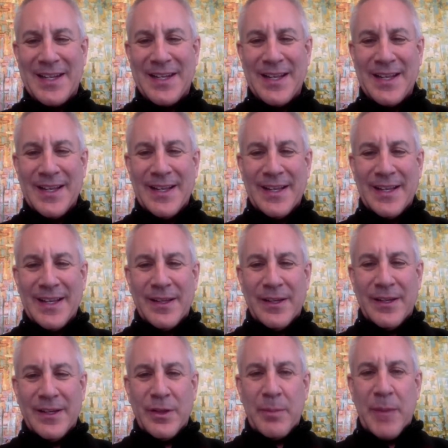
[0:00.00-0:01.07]
And
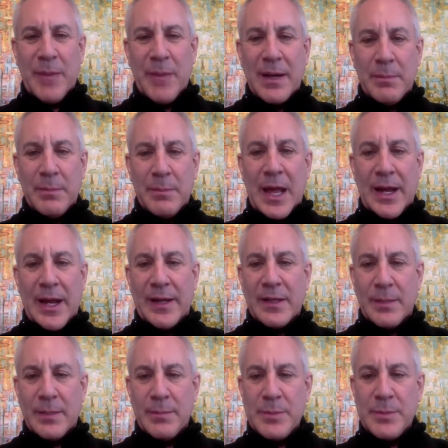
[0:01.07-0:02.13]
the bottom
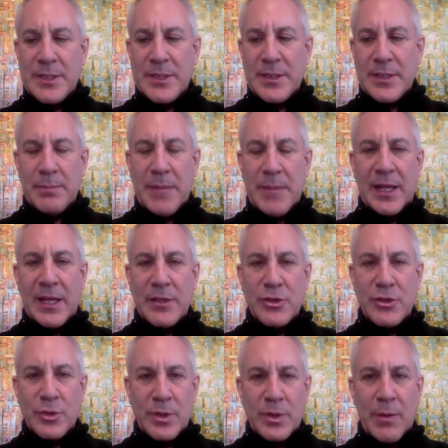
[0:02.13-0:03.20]
line comes to
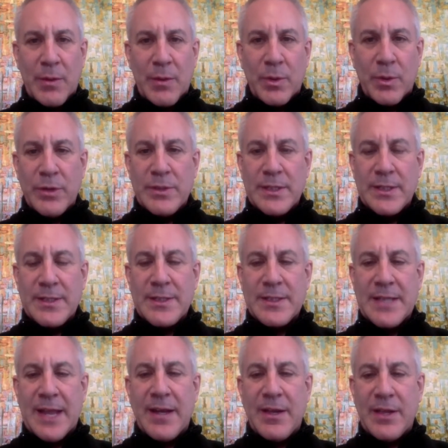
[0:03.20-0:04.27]
making sure that we're using
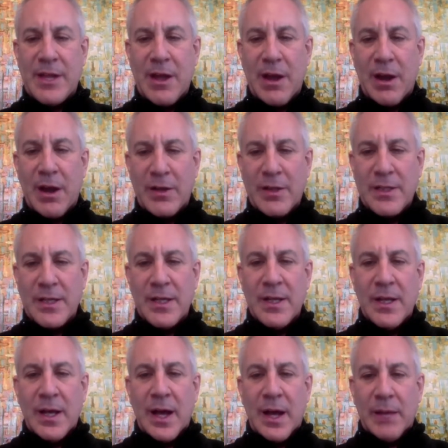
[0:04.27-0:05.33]
state of the art
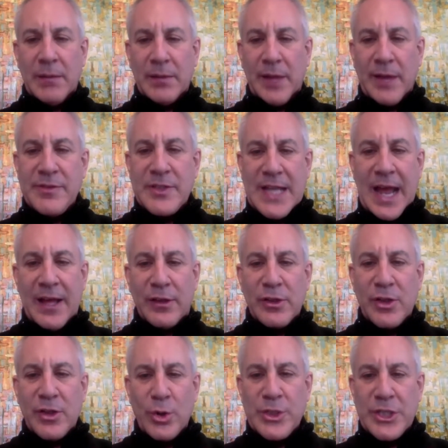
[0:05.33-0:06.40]
lifestyle
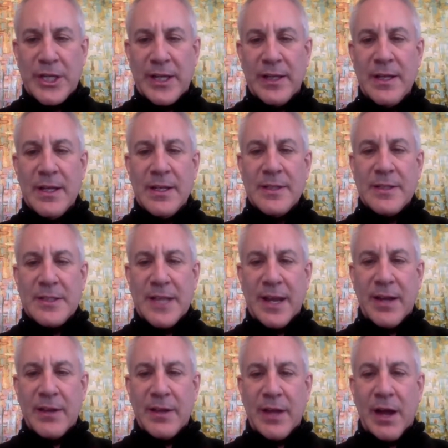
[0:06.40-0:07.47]
coaching,
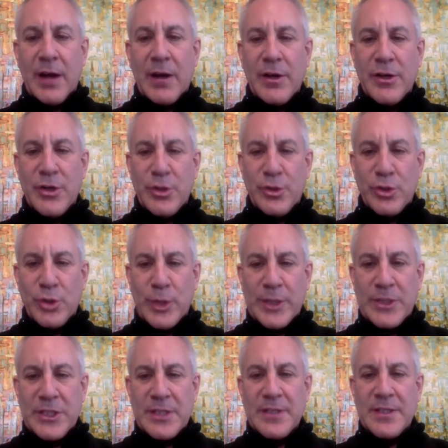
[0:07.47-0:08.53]
state of the art
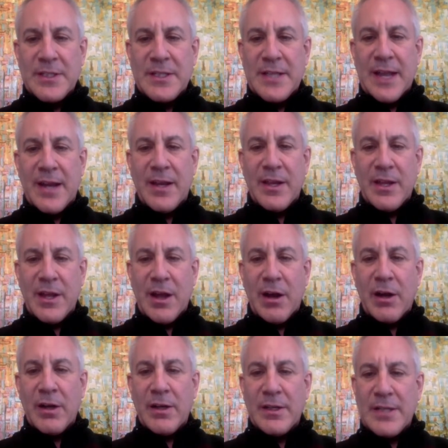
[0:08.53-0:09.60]
nutrition, state of the
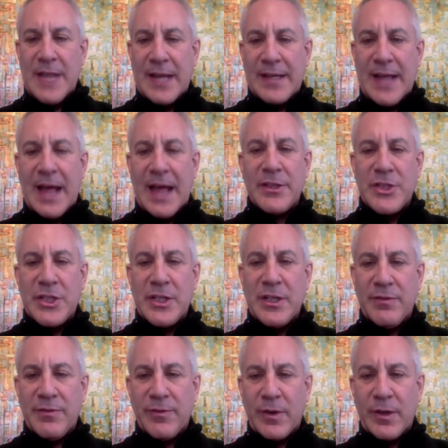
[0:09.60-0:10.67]
art
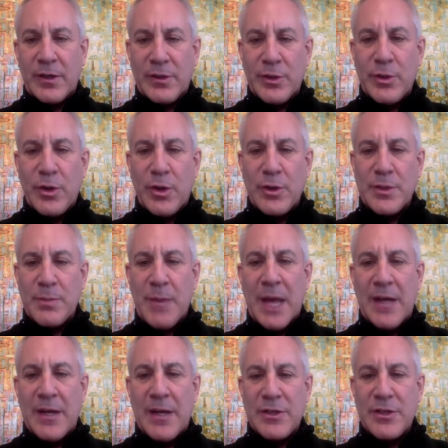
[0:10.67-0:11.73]
technology for glucose
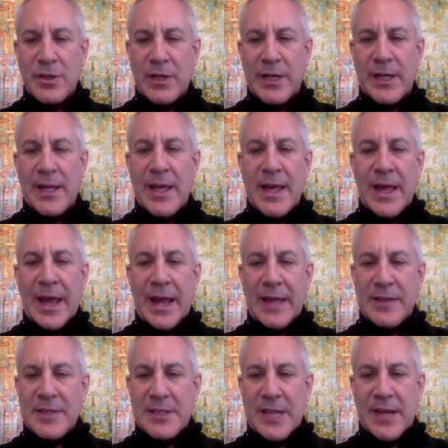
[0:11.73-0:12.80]
monitoring,
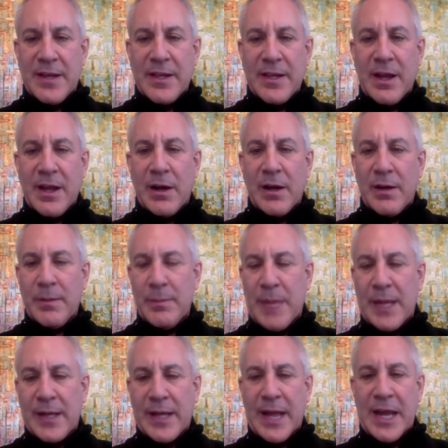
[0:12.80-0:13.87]
and state of the art
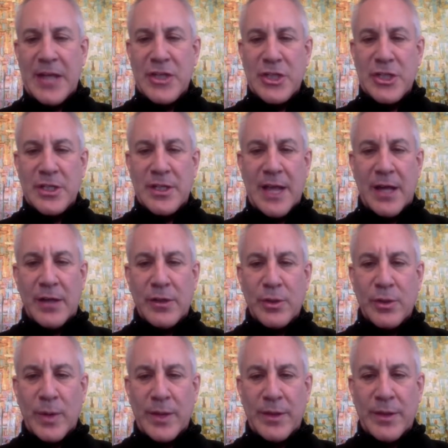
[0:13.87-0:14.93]
medication
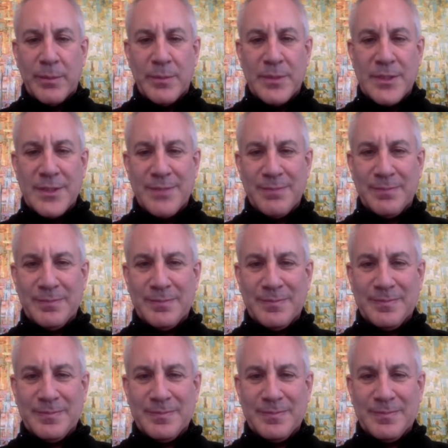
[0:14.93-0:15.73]
algorithms.